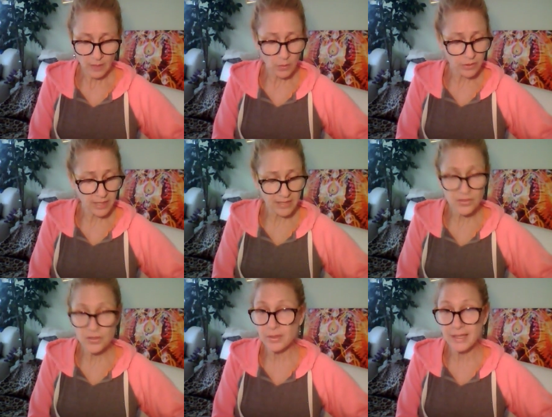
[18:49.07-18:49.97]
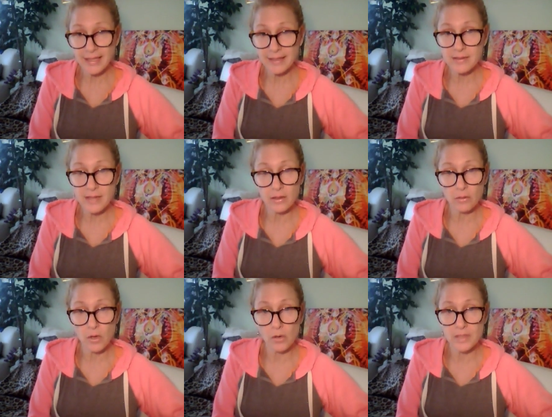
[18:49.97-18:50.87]
whether it has to do with kids
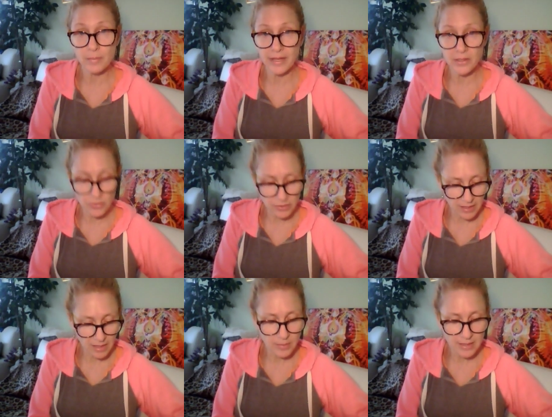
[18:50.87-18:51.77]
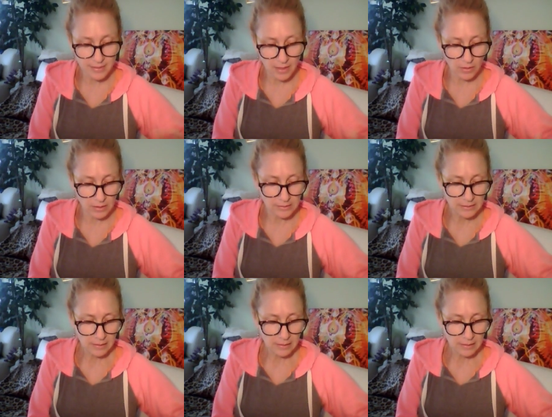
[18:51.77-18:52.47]
that will always bind you to them, et cetera.